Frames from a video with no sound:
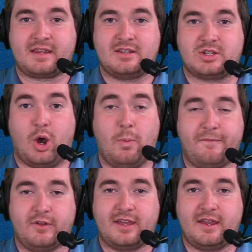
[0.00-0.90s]
So
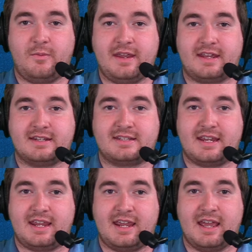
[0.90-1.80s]
hopefully we can
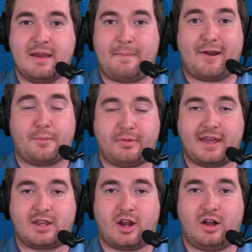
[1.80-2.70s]
see better play
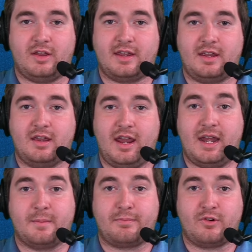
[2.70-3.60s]
calling, an
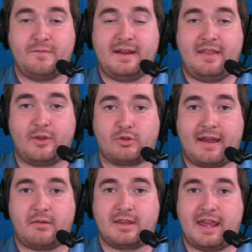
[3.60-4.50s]
improvement in the
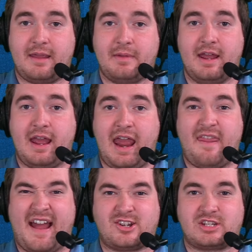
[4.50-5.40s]
ground game, and
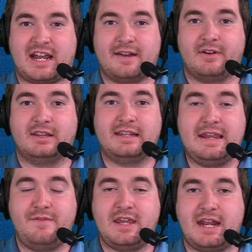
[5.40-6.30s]
that just kind of
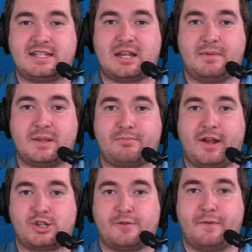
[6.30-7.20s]
alleviates some of the
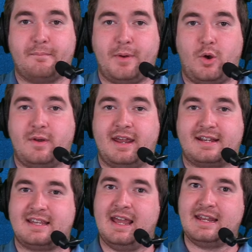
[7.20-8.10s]
pressure from Bo
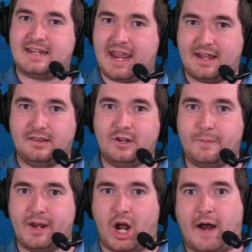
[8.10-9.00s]
Nix, take a little
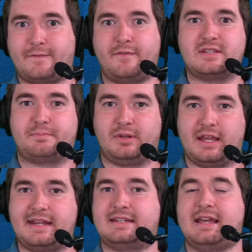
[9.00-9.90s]
bit off of his
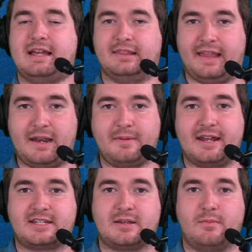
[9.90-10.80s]
plate, let him
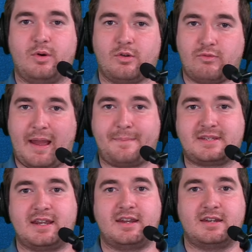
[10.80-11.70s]
get some more reps
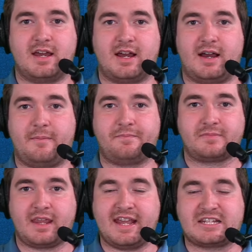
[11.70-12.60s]
and
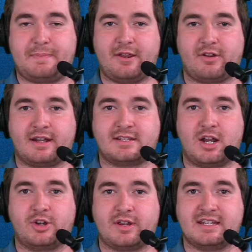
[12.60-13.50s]
experience
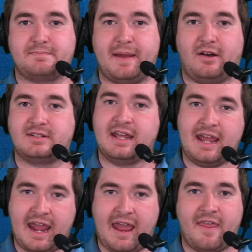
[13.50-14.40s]
under his belt,
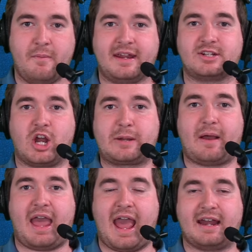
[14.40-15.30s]
and then we could talk
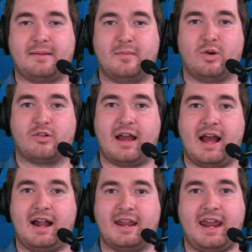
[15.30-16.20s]
about adding more
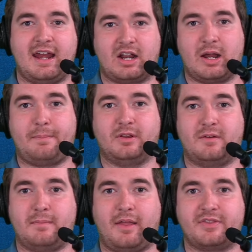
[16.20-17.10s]
on in a couple
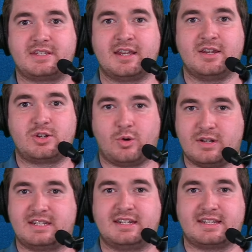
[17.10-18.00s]
of months
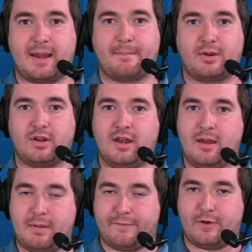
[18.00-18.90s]
towards December.
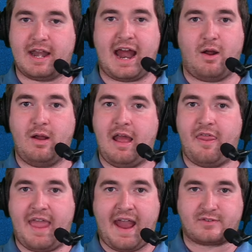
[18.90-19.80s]
But for now,
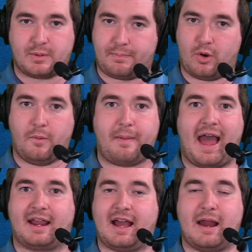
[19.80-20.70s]
they have to pull
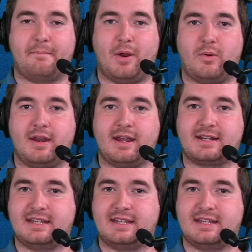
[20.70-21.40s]
back on Bo Nix.